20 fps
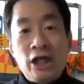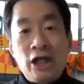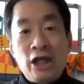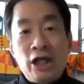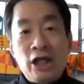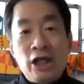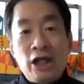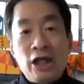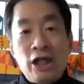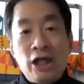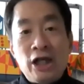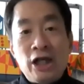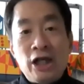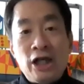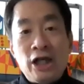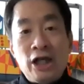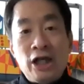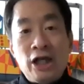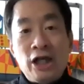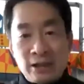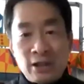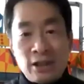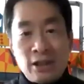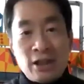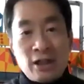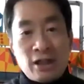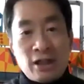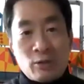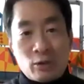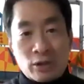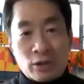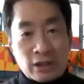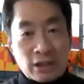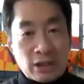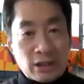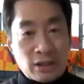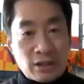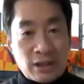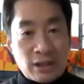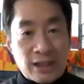A group of white
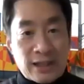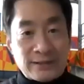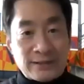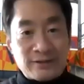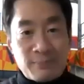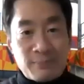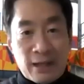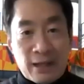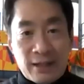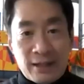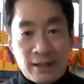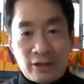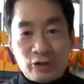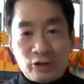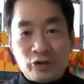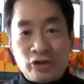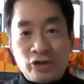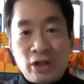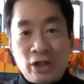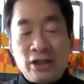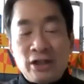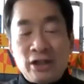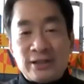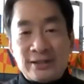working class males